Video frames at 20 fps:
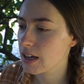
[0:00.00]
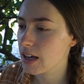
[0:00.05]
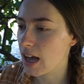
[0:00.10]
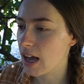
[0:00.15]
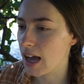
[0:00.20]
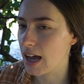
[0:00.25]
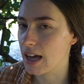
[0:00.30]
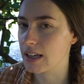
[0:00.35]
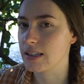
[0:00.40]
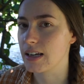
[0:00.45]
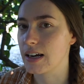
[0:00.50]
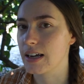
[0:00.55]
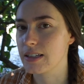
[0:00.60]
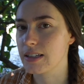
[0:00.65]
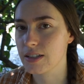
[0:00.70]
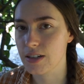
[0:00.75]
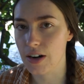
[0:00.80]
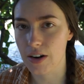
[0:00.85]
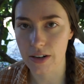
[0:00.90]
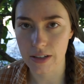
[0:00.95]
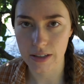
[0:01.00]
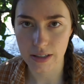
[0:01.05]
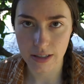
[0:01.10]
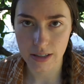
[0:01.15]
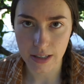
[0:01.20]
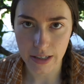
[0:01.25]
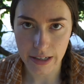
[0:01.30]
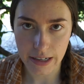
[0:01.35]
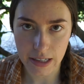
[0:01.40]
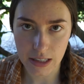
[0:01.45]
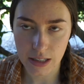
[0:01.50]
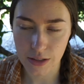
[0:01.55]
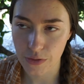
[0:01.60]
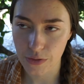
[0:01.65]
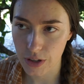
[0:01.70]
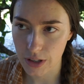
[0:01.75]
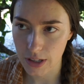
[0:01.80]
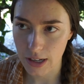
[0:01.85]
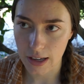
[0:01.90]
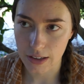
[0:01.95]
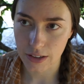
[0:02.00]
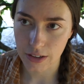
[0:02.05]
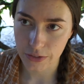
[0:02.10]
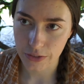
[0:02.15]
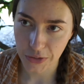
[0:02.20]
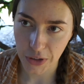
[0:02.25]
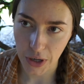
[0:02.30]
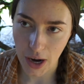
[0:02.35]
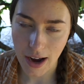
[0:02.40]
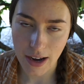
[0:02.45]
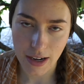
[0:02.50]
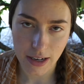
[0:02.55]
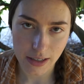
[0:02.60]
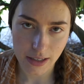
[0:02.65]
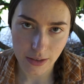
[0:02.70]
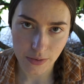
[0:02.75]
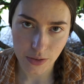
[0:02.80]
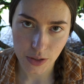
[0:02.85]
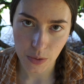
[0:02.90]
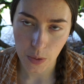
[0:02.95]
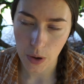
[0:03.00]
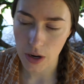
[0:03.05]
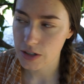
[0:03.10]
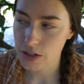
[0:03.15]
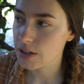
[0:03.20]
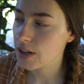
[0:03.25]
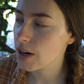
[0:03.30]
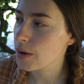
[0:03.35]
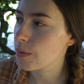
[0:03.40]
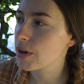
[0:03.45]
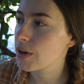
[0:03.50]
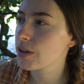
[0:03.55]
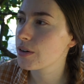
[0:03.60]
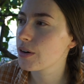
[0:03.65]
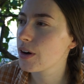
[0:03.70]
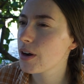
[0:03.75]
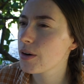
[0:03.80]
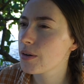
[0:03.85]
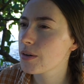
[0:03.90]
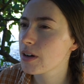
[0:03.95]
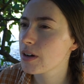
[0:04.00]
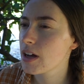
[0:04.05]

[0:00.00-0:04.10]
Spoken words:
and then I started seeds for the other varieties of squash that I want to grow.